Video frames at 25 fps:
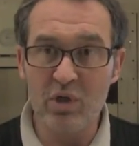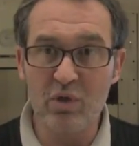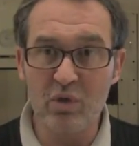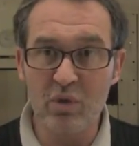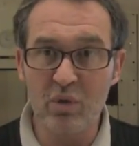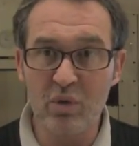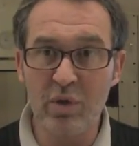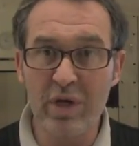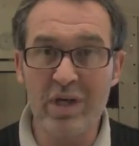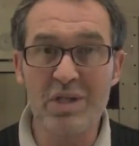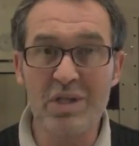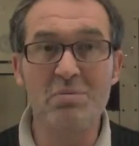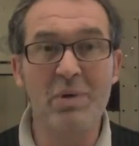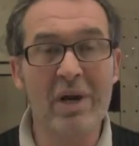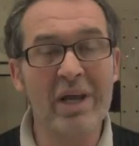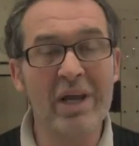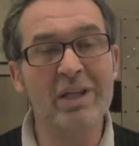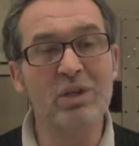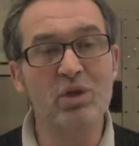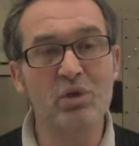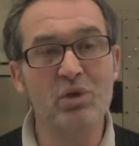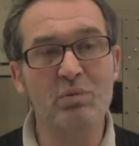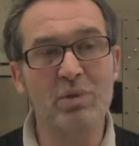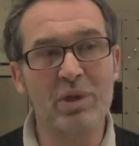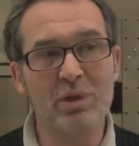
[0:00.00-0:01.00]
to explain
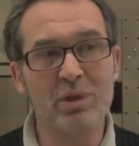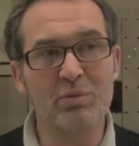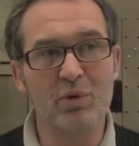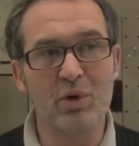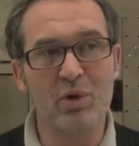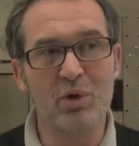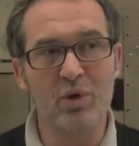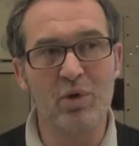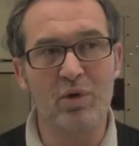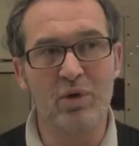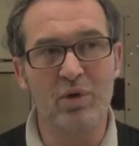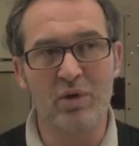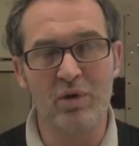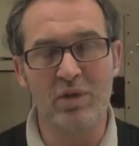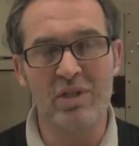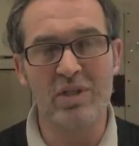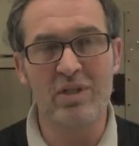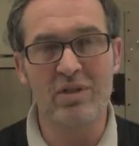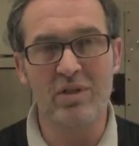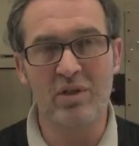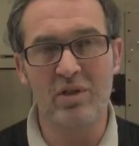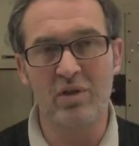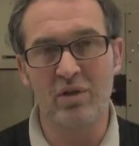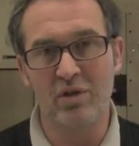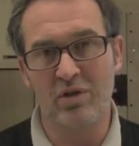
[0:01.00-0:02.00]
to people
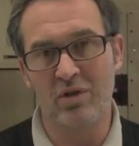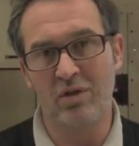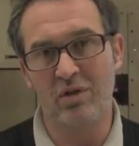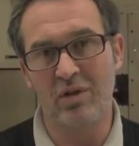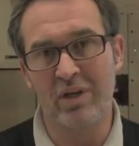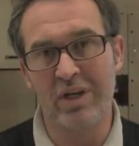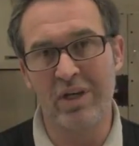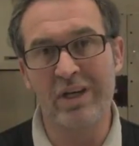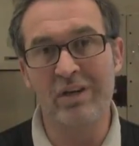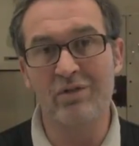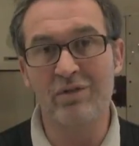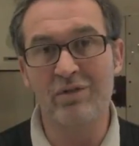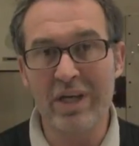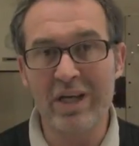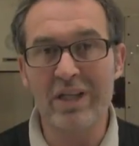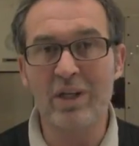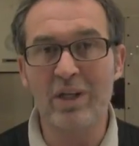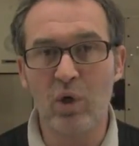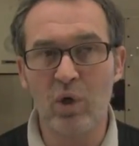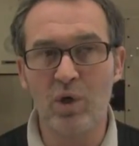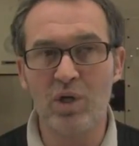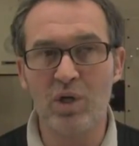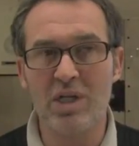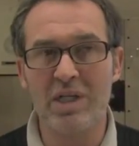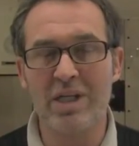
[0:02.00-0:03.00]
the kind of
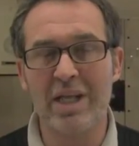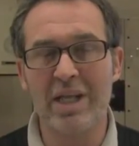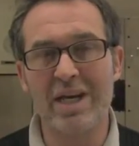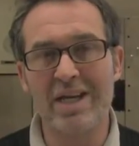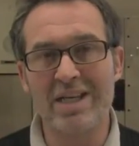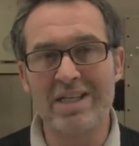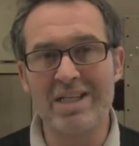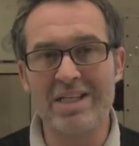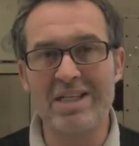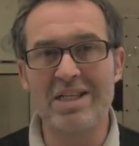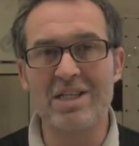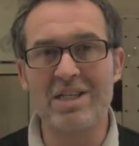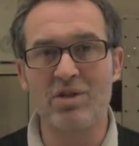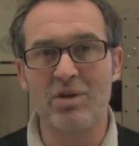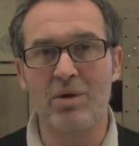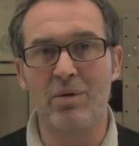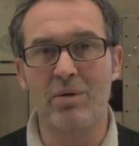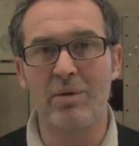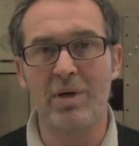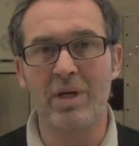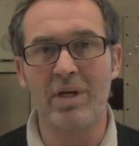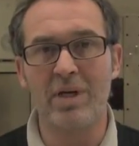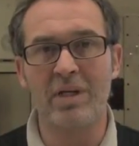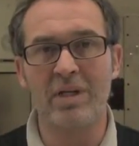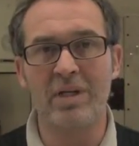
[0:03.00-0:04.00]
technology that exists
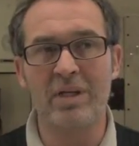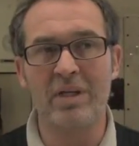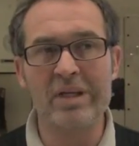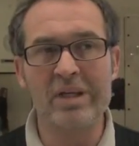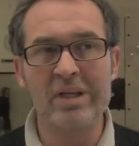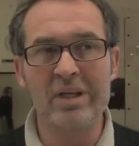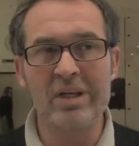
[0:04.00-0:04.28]
already